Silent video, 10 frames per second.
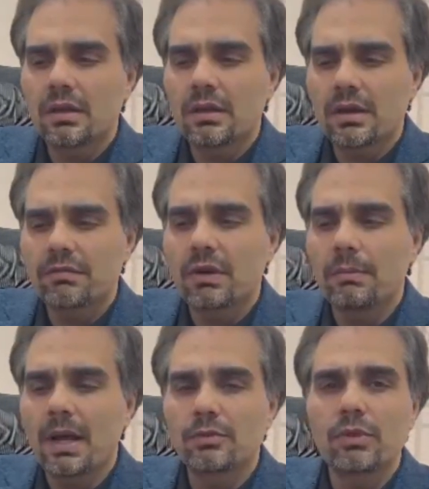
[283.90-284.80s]
referral
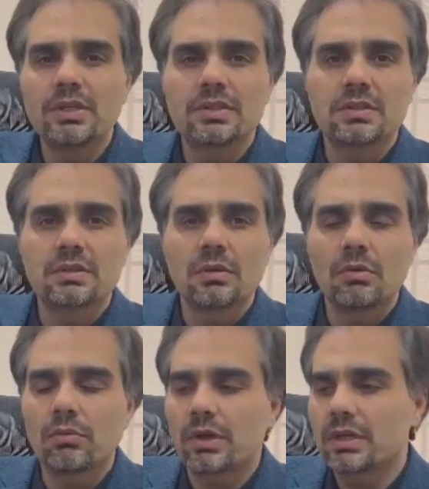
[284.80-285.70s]
pathways
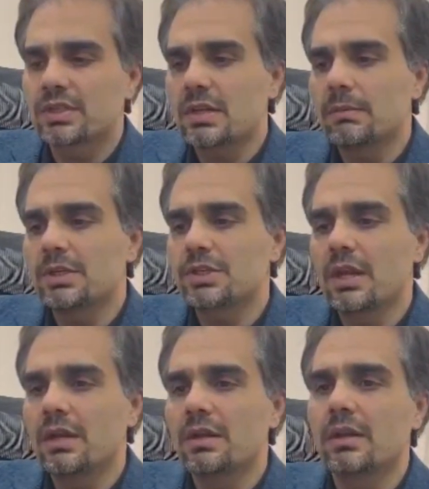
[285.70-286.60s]
were established
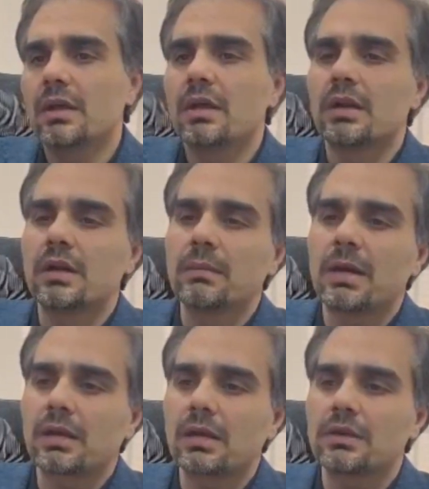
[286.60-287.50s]
and
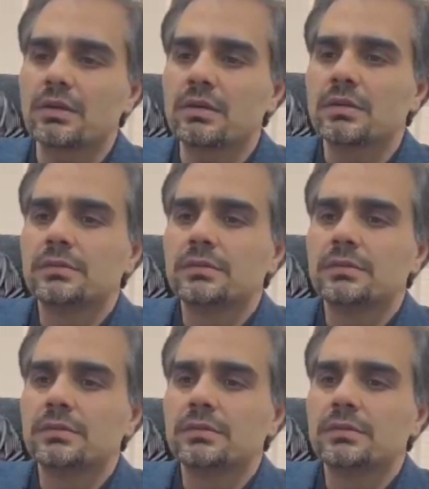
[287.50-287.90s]
demarcated.